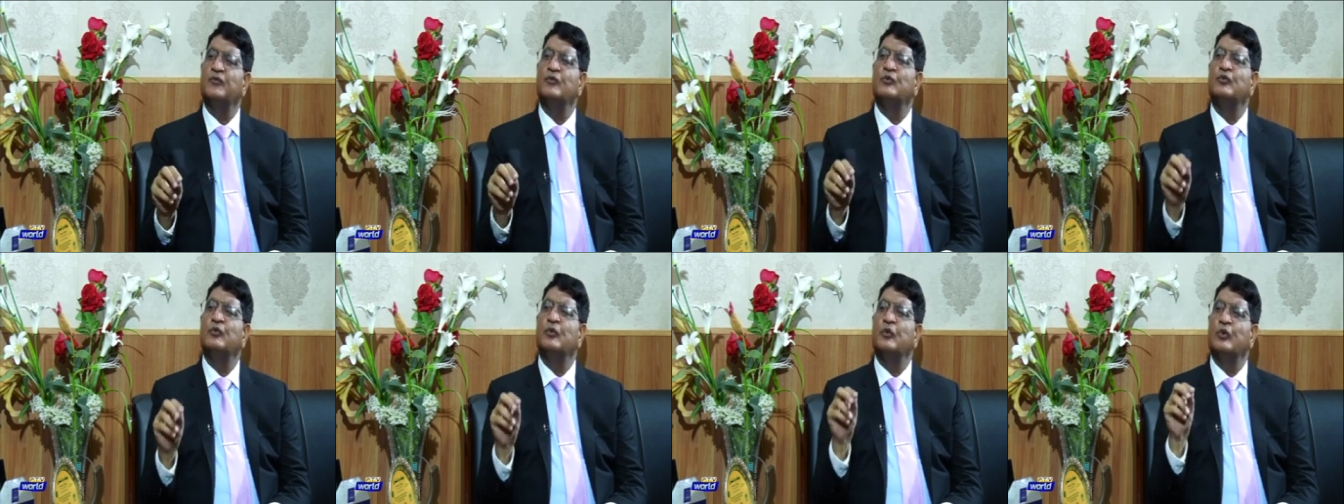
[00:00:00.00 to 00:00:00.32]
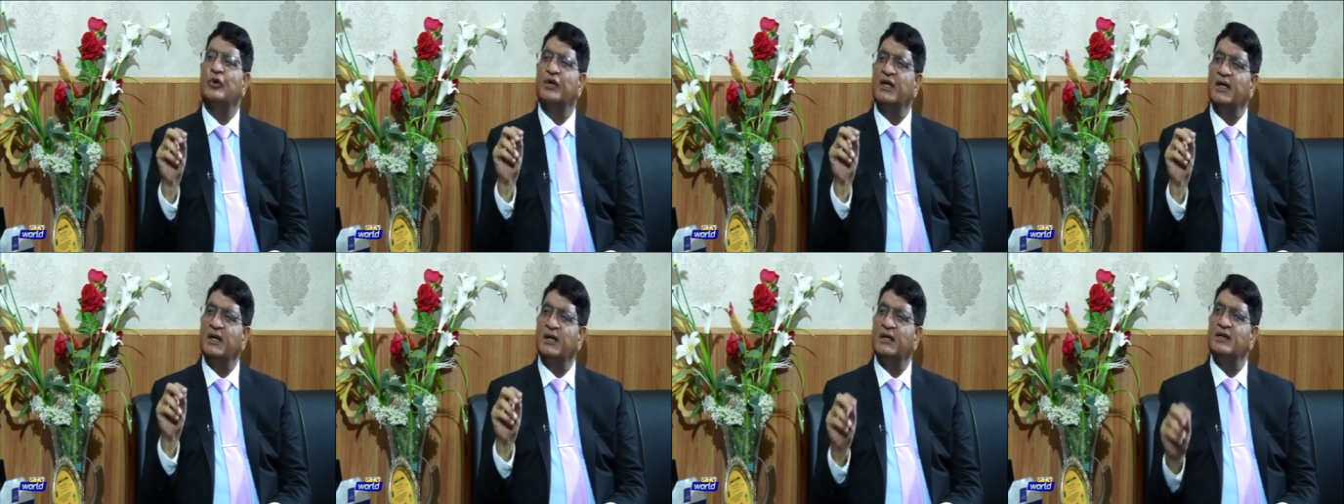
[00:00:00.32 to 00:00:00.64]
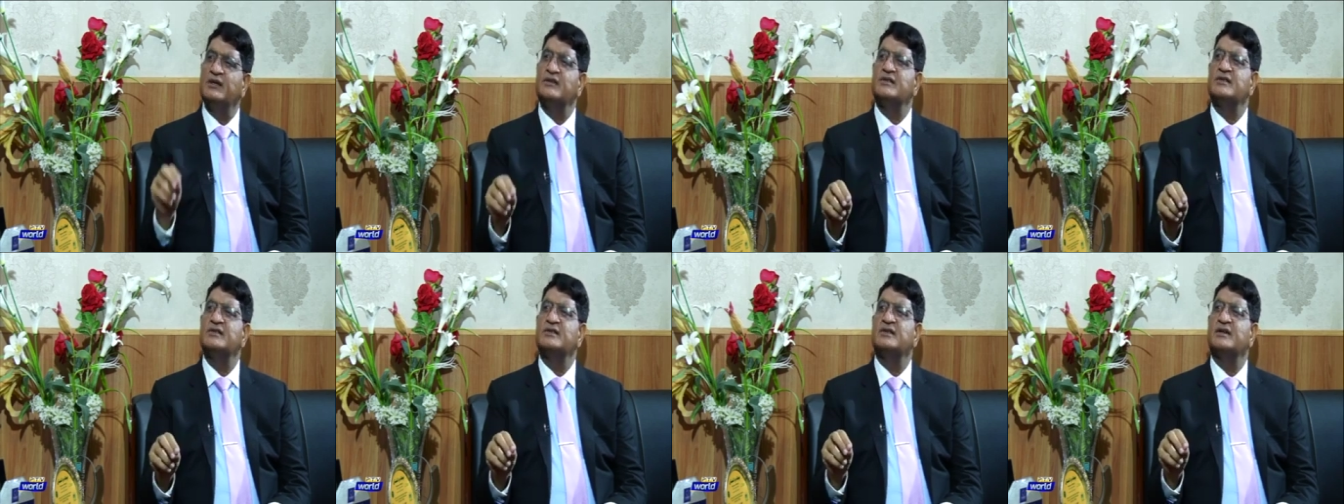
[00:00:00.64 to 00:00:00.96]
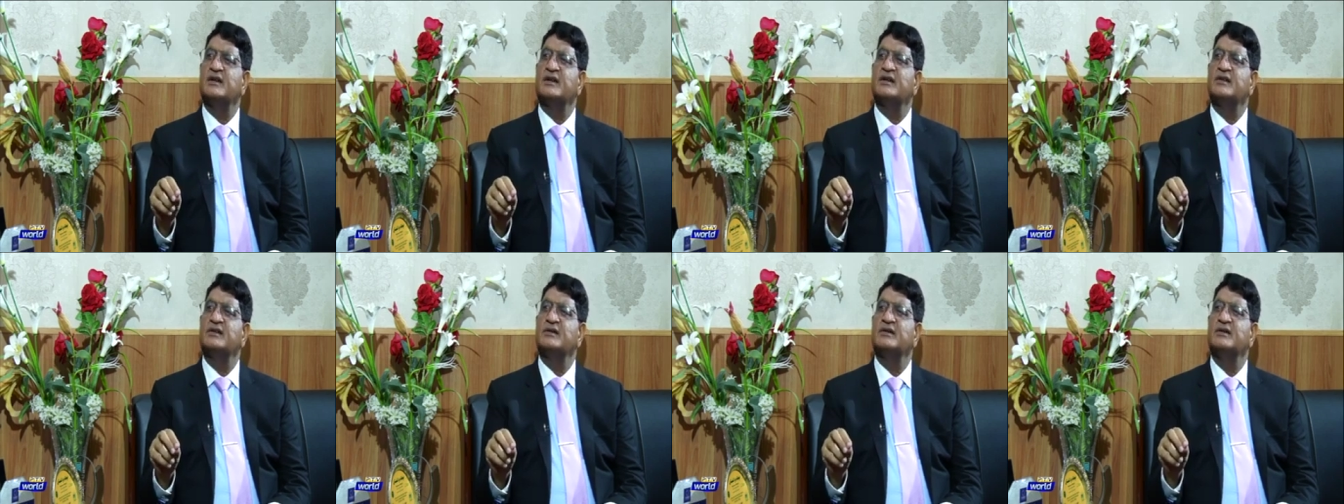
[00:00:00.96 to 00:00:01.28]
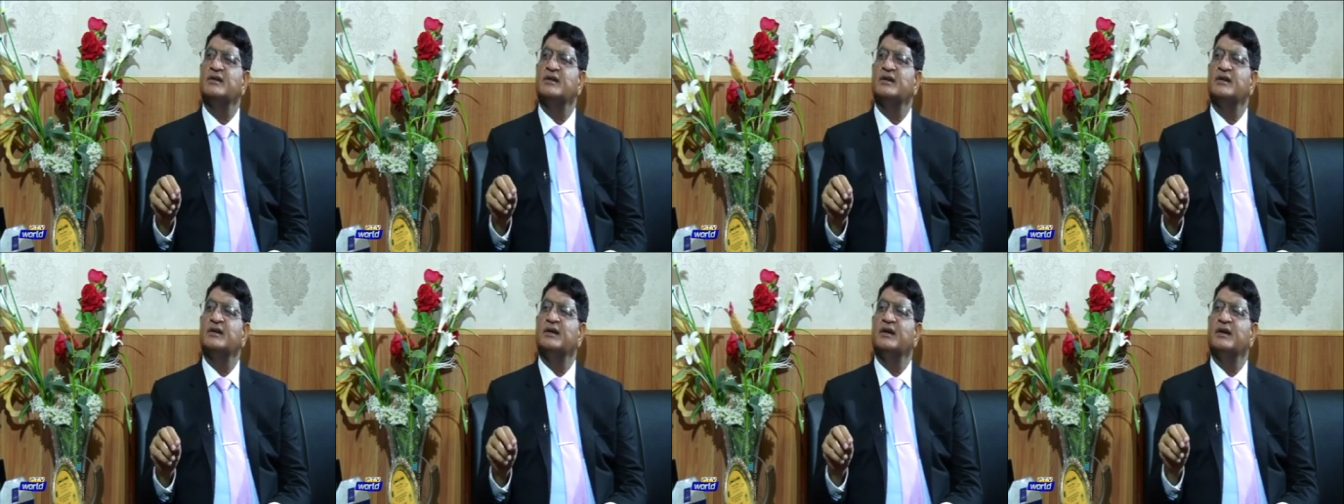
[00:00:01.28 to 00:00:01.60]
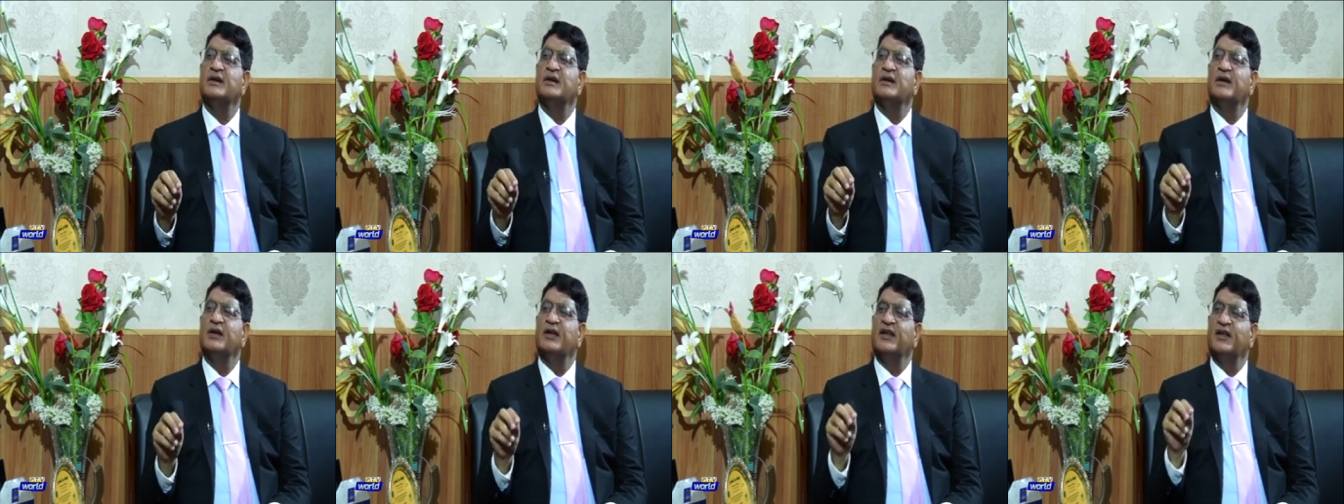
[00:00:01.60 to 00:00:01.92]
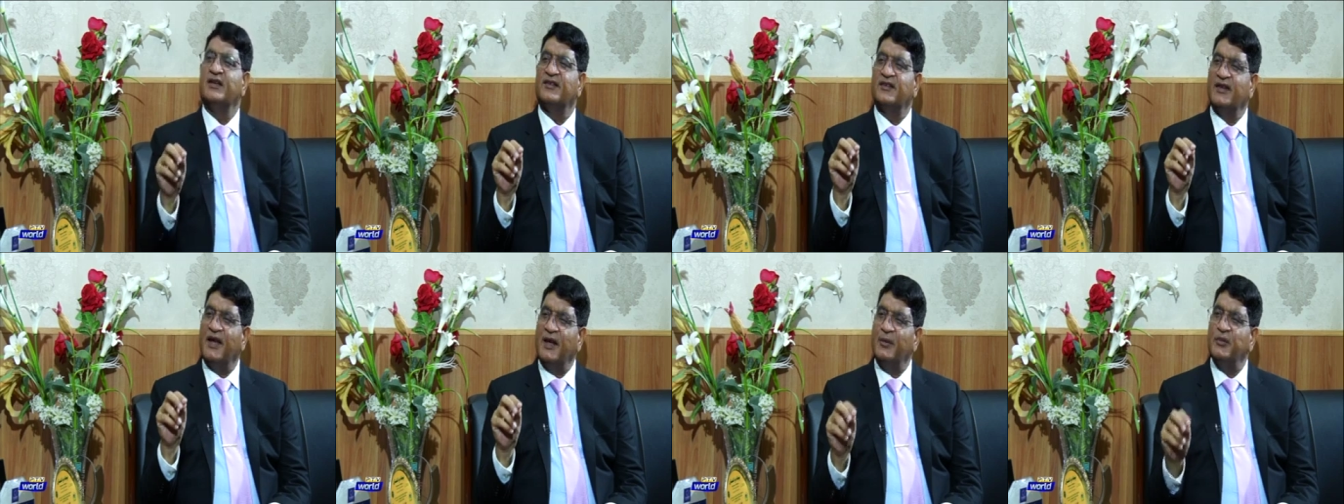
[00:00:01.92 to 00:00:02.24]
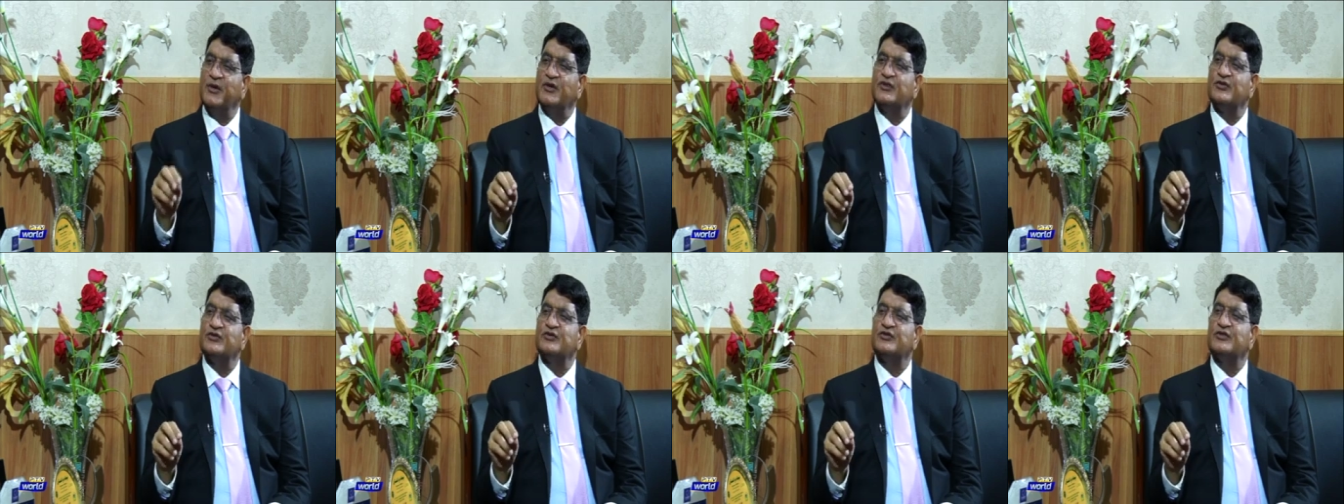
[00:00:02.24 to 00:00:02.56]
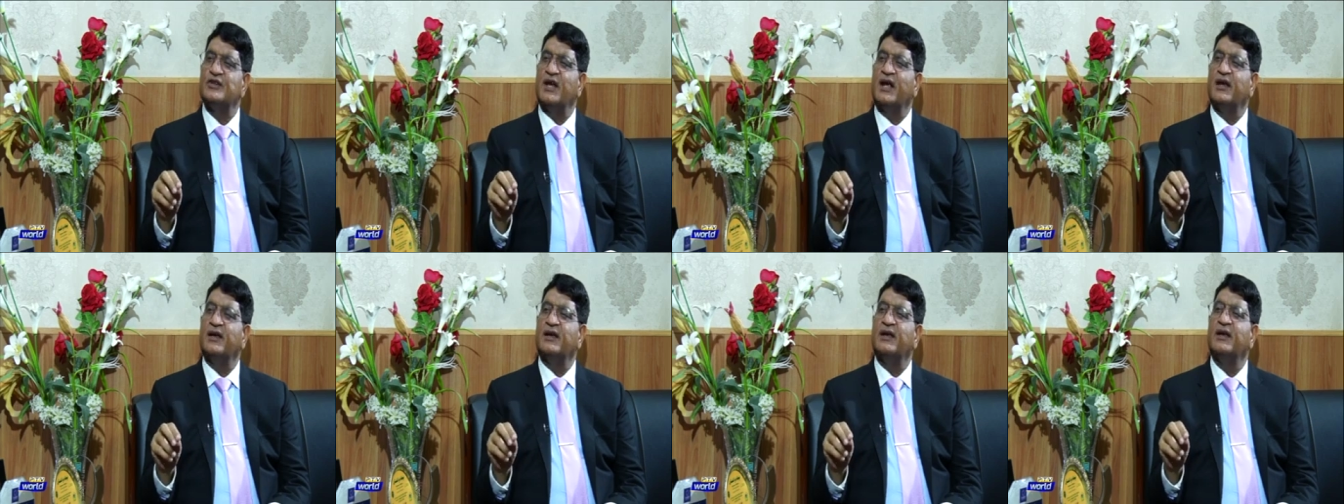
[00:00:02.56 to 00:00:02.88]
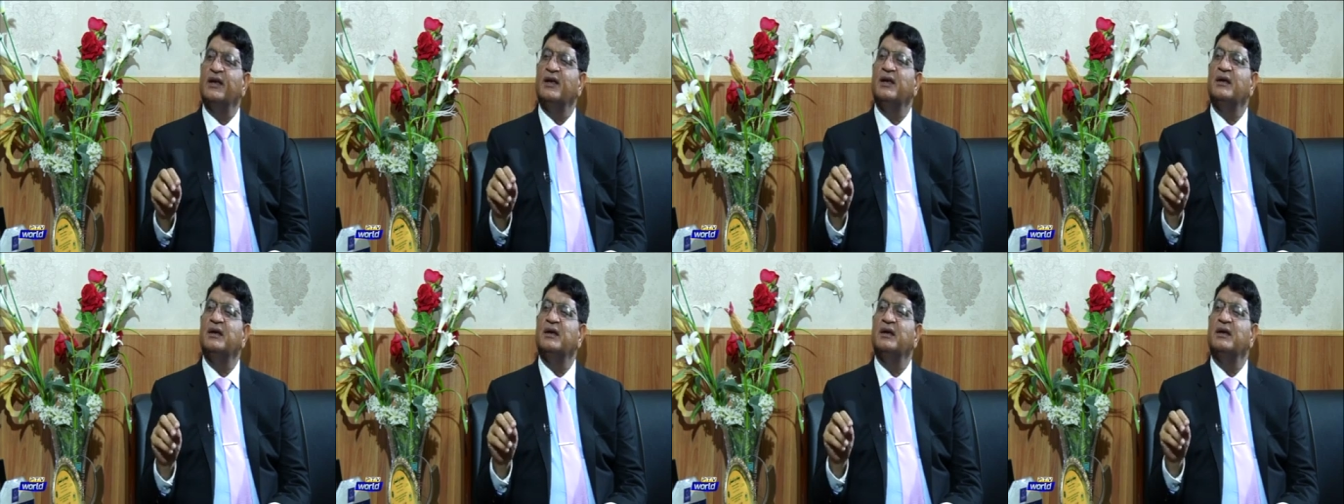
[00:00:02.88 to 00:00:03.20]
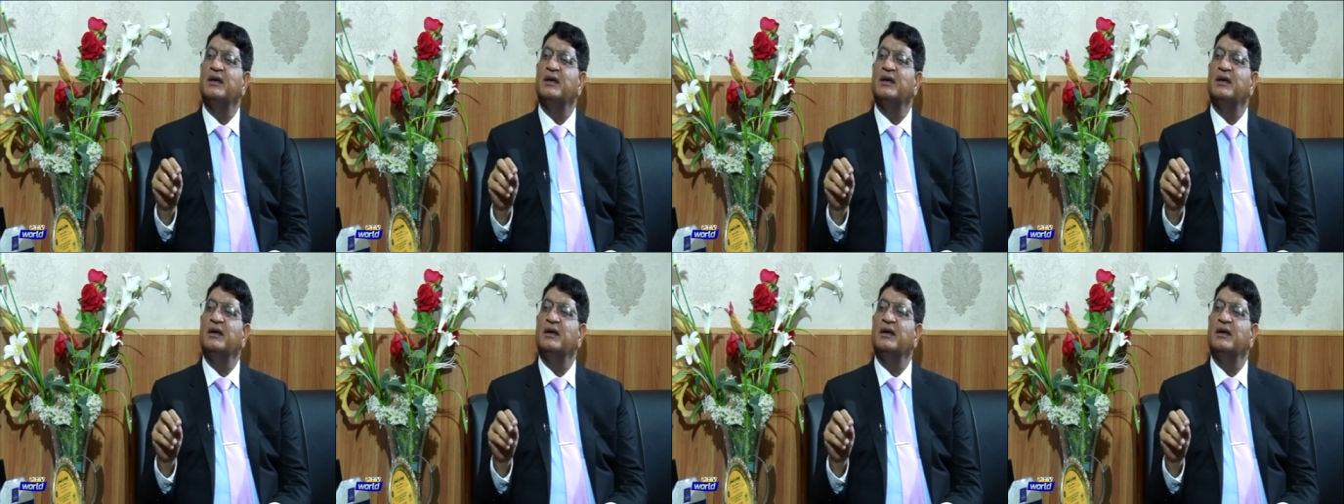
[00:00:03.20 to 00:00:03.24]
to reconstruct Islamic society